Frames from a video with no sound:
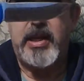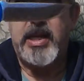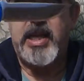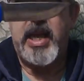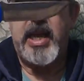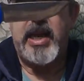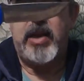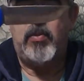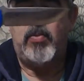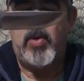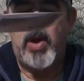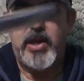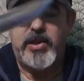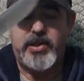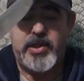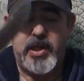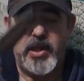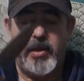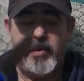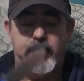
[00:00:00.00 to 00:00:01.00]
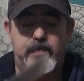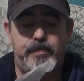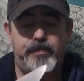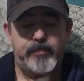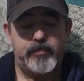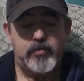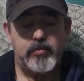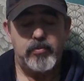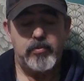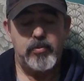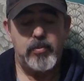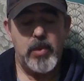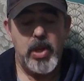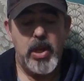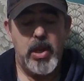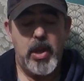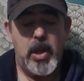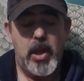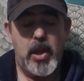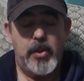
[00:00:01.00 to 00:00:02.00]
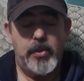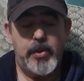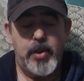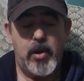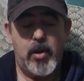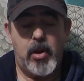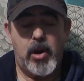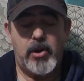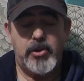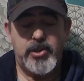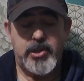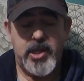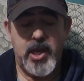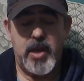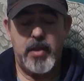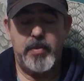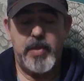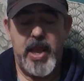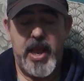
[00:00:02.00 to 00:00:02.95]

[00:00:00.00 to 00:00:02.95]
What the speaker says: getting rusted. There are some